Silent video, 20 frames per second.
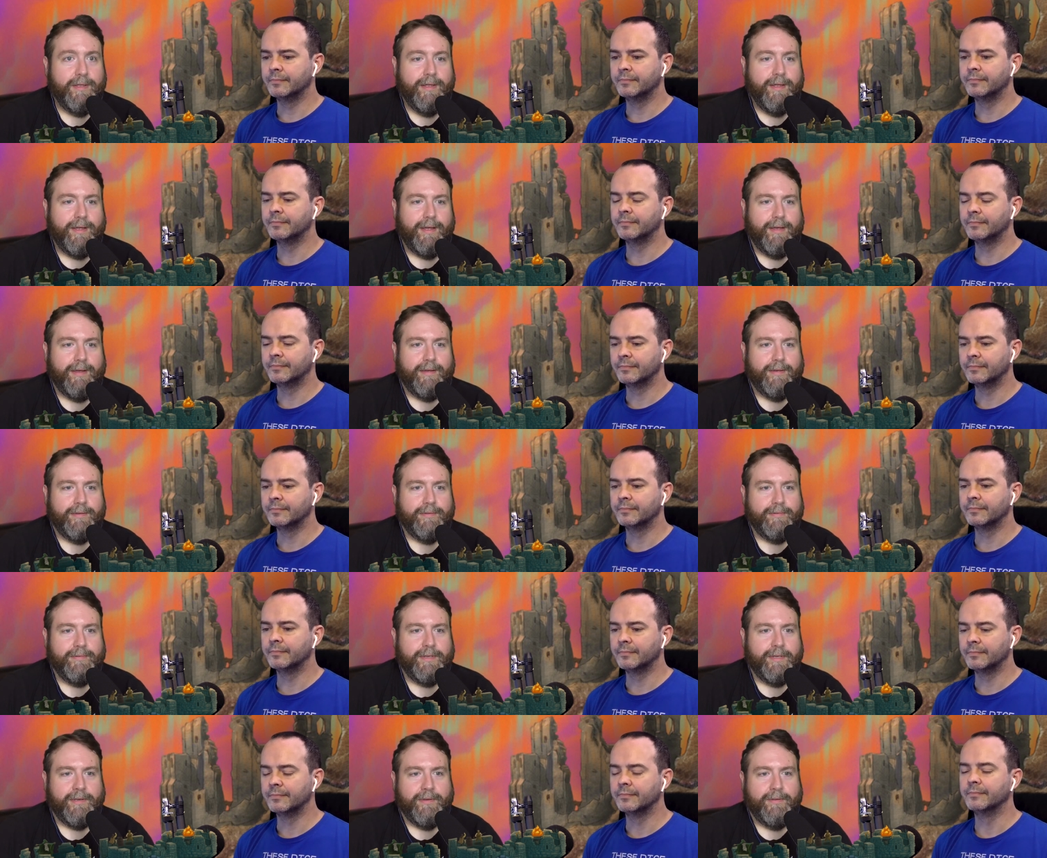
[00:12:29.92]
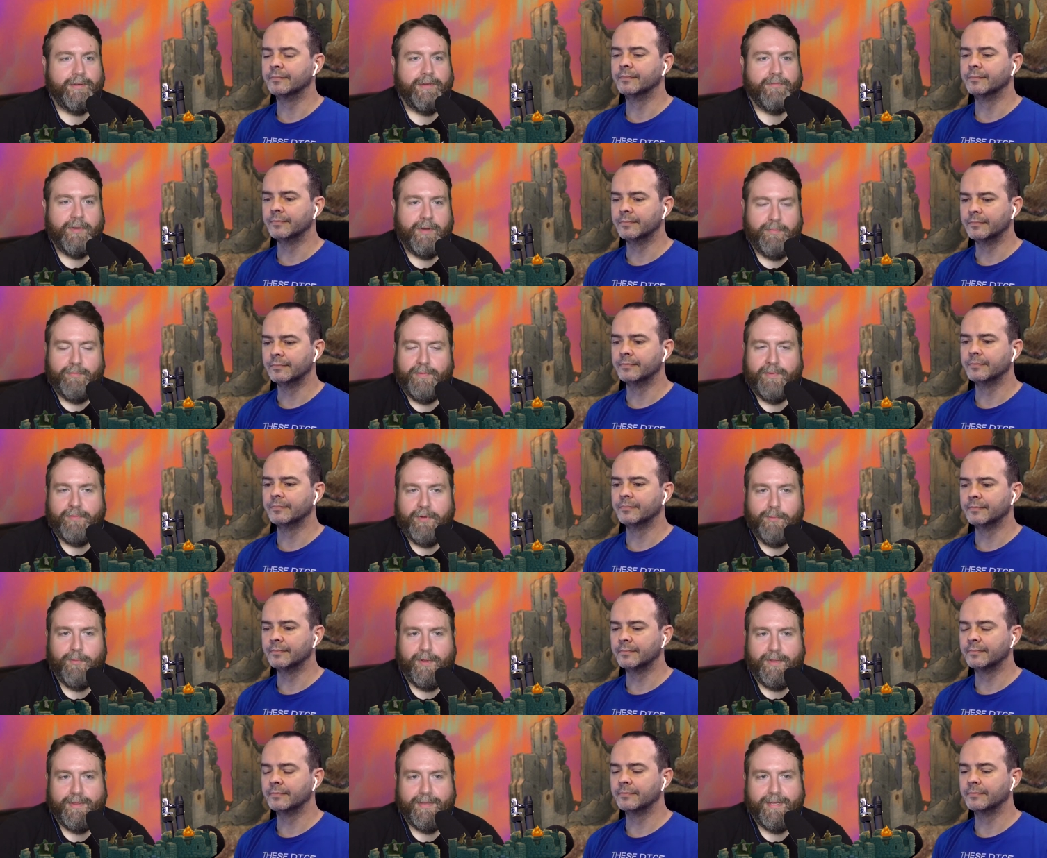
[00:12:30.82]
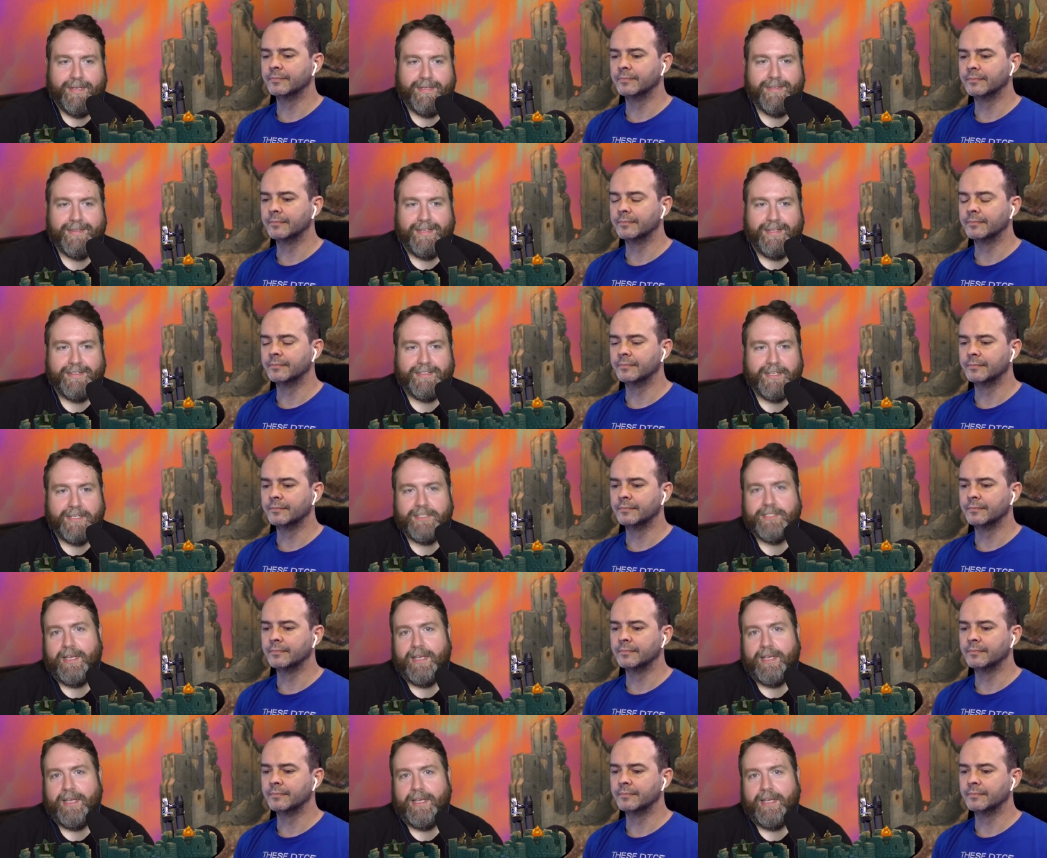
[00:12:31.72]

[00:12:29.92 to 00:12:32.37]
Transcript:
Speaker 1: Uh, you know, every everyone that, that does